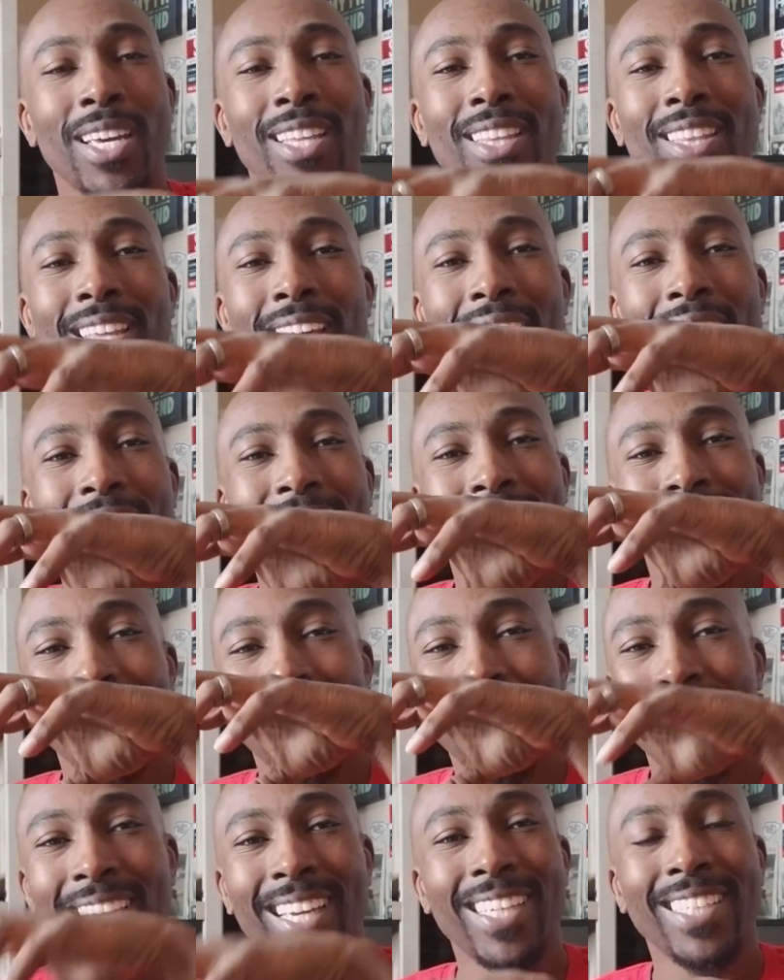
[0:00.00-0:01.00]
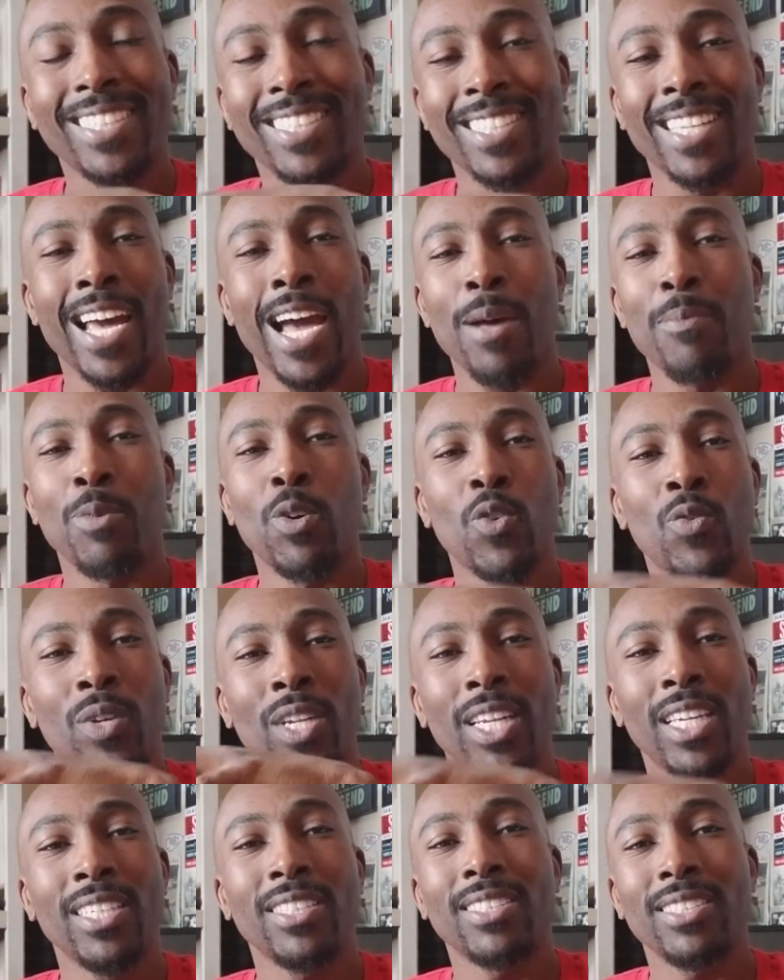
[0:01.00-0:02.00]
that he is not
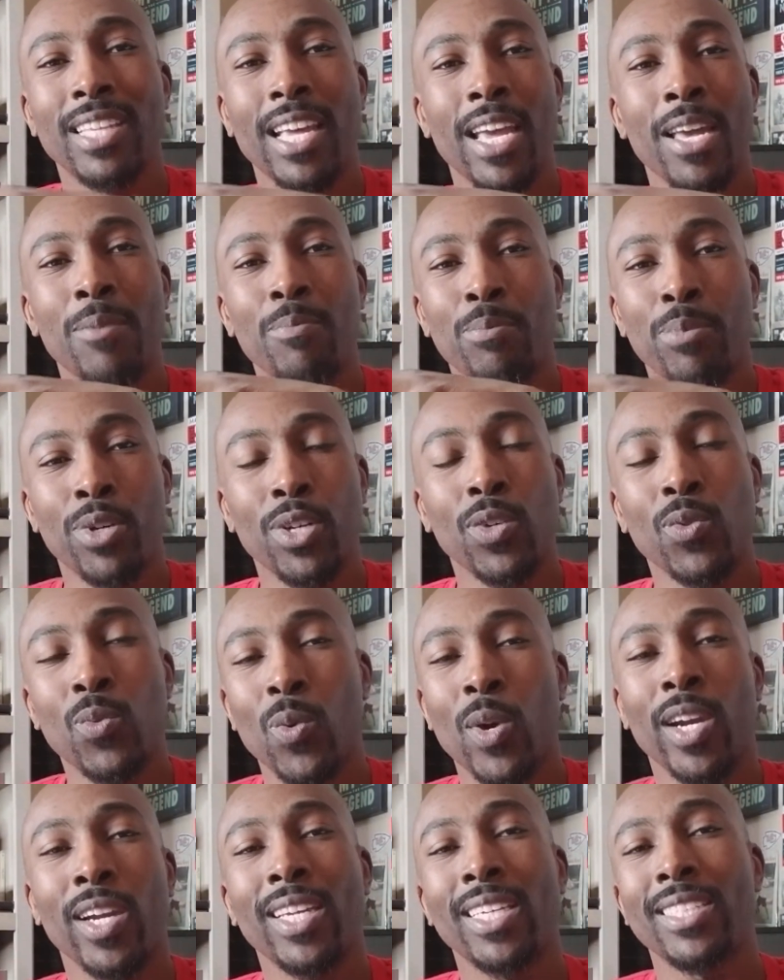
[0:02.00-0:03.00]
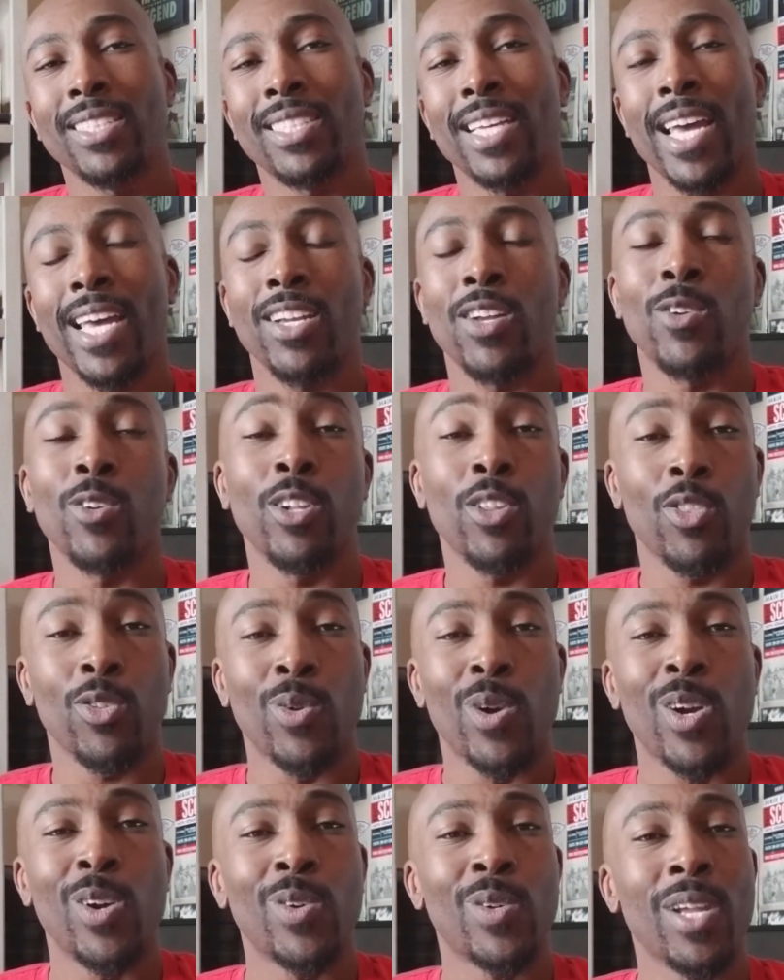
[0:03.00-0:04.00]
moving he staying put where he's at on the
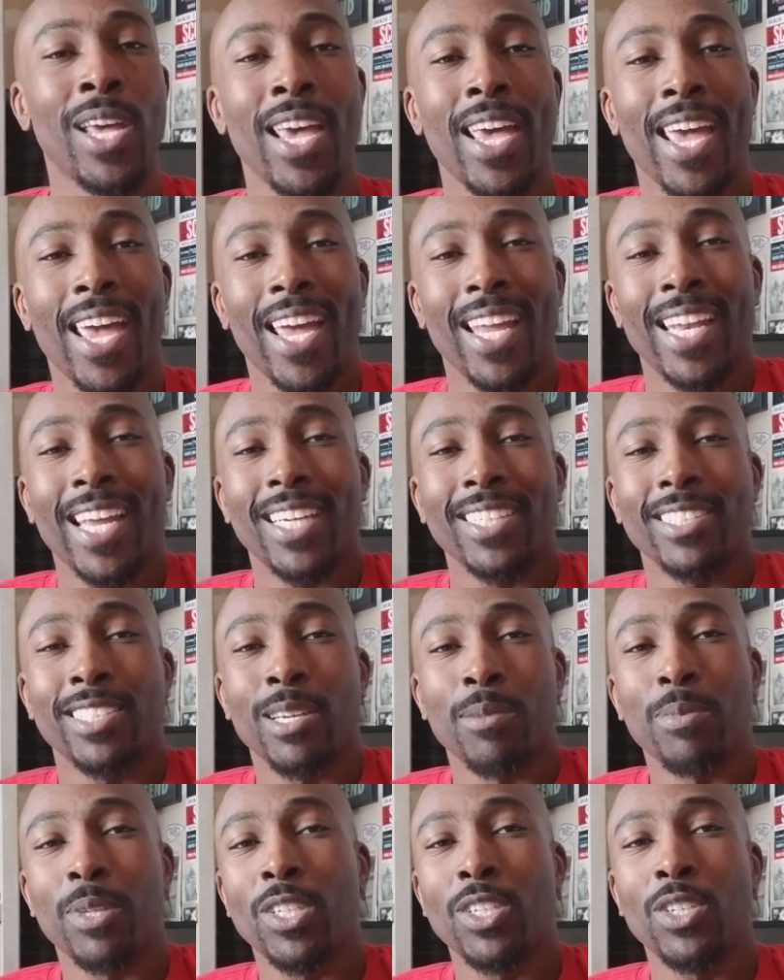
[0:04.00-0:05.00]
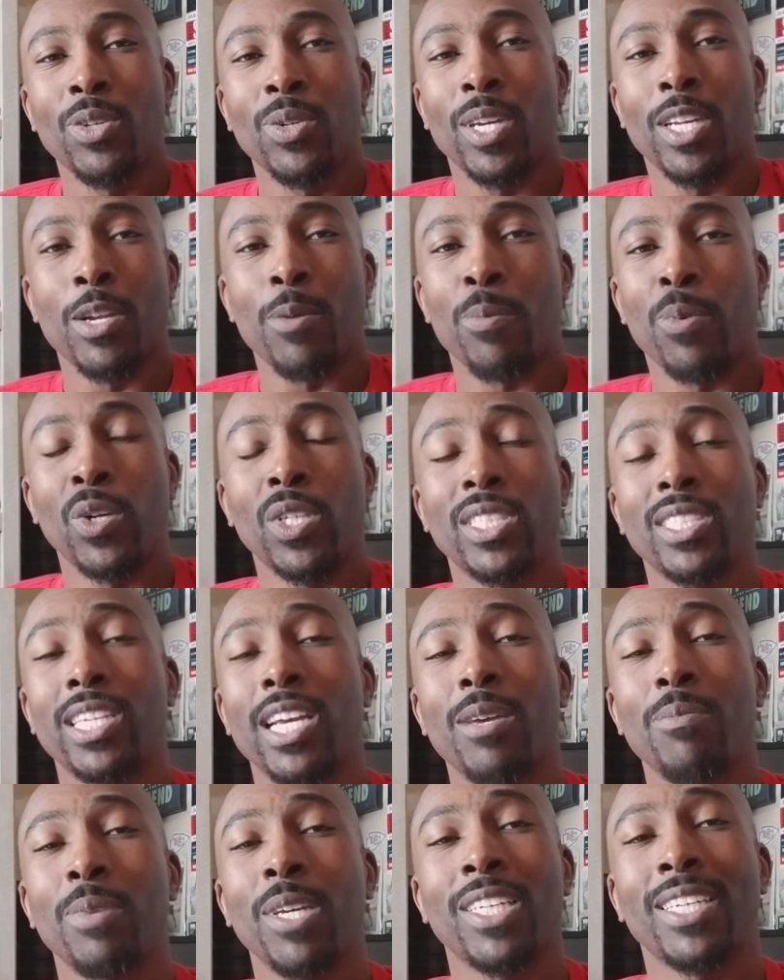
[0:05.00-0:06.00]
throne and that's something you can
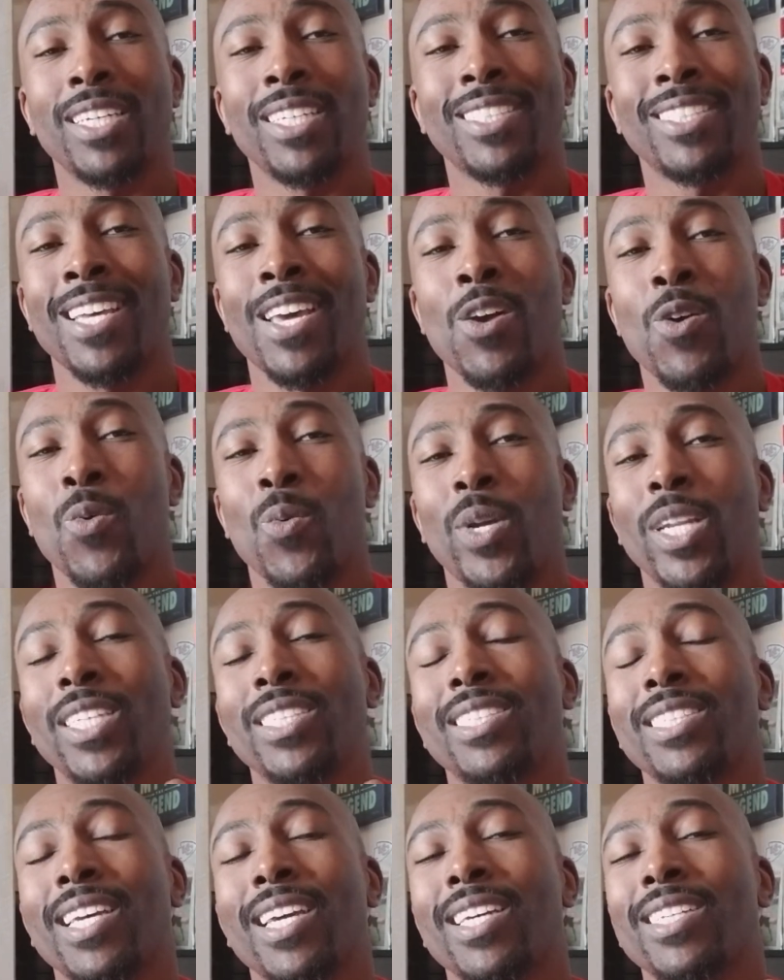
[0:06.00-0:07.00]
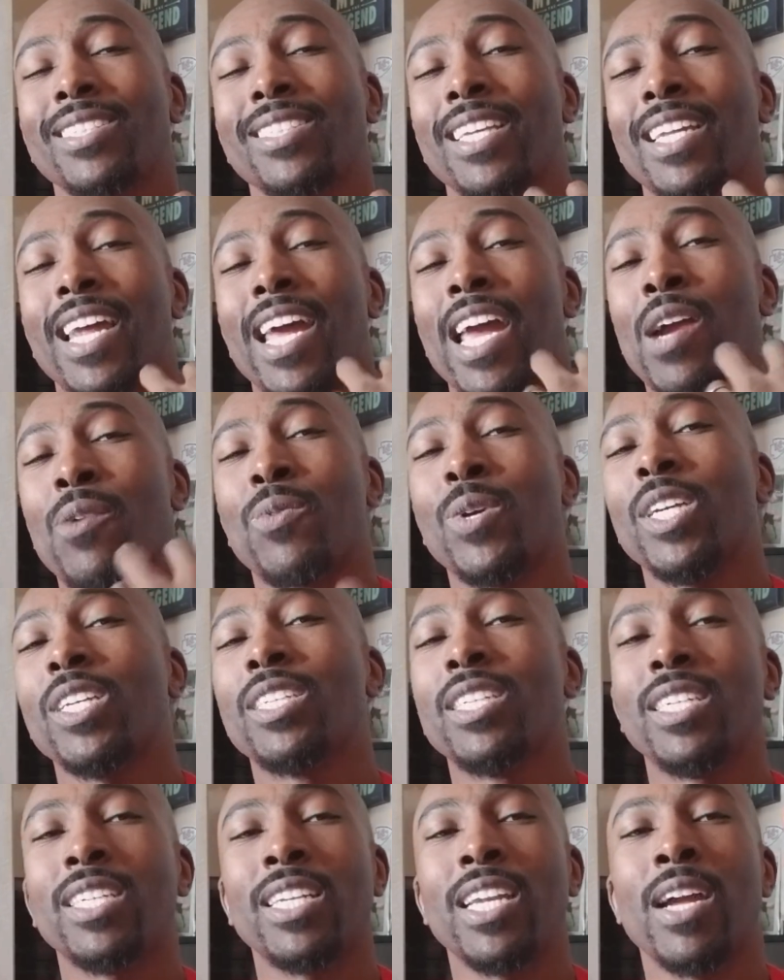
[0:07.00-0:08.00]
appreciate because when he says that every
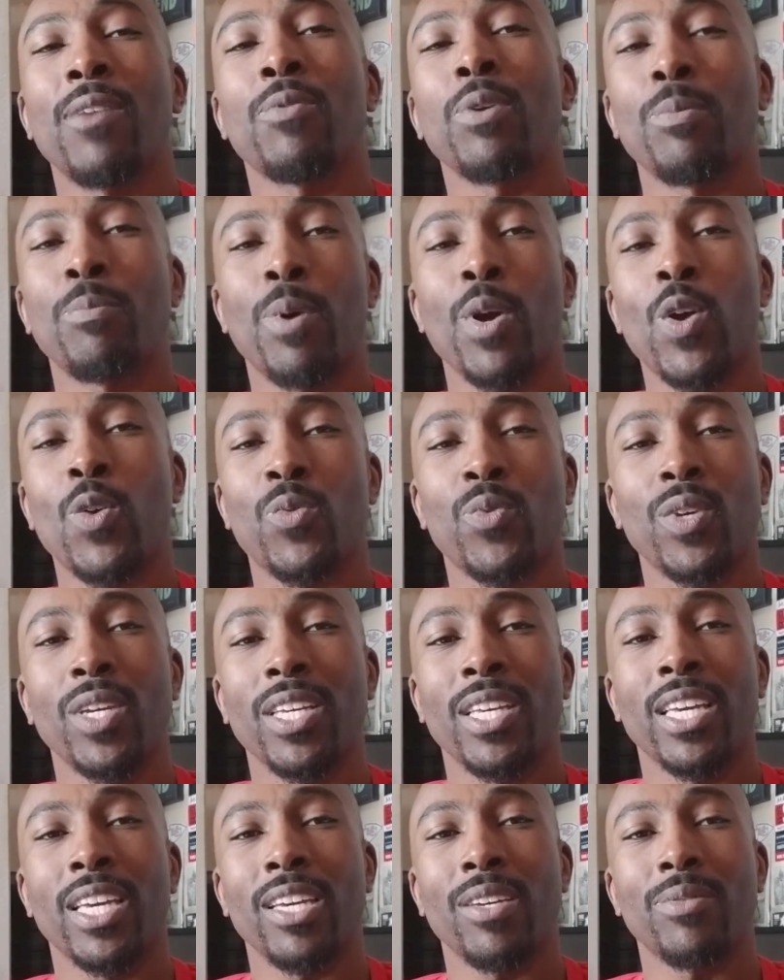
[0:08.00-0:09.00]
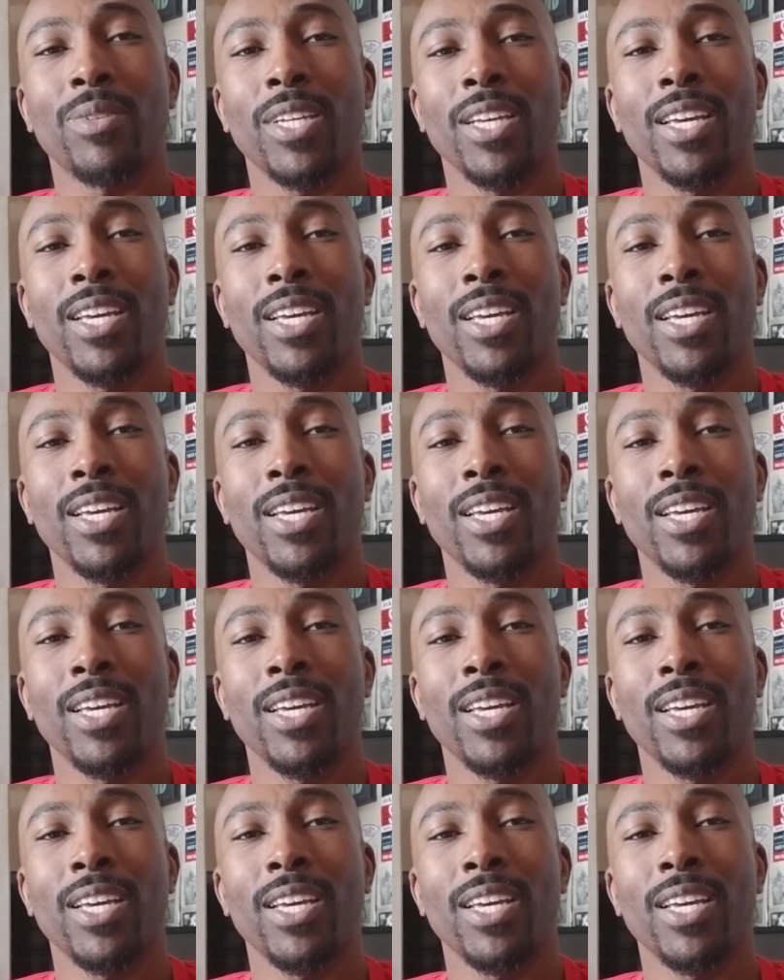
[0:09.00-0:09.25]
good and every perfect gift